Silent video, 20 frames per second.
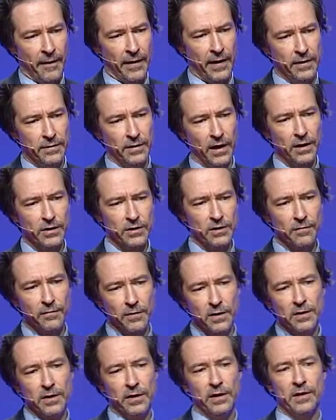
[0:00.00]
and other
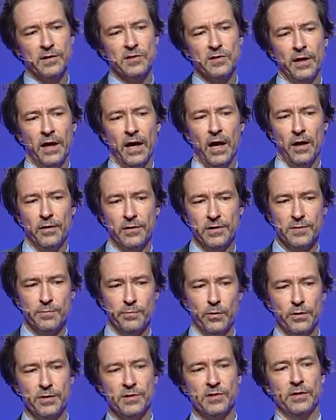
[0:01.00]
different things, how this
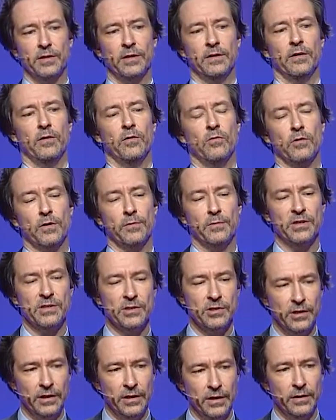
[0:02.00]
person or
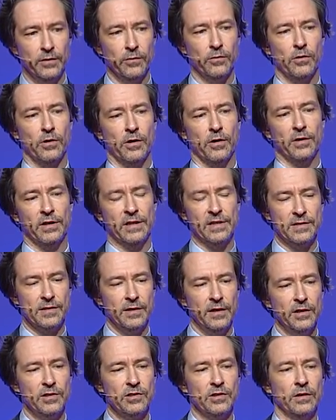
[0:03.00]
machine or
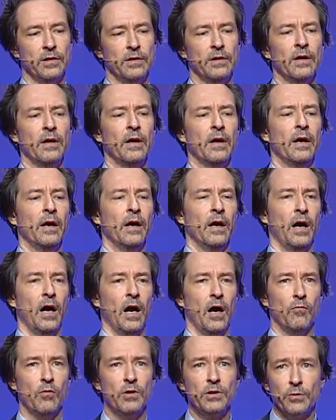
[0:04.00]
organization
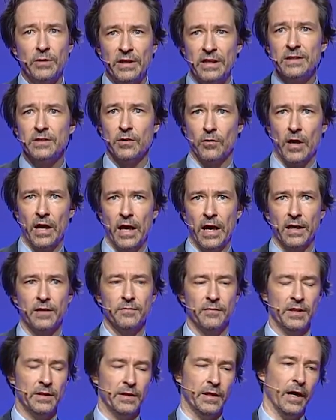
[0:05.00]
want to
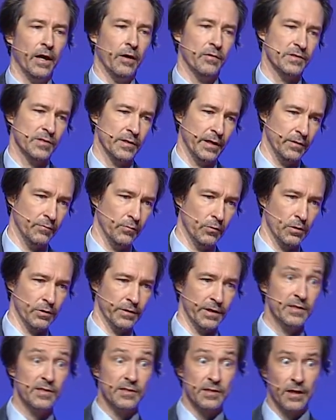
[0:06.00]
interact with the outside world.
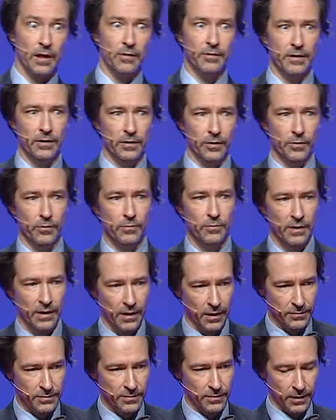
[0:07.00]
This is how you know
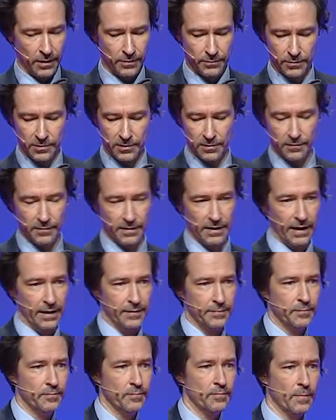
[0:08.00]
how to deal with that.
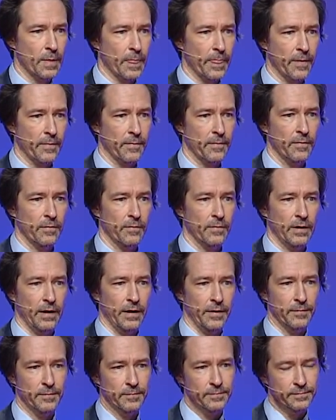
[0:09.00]
Okay.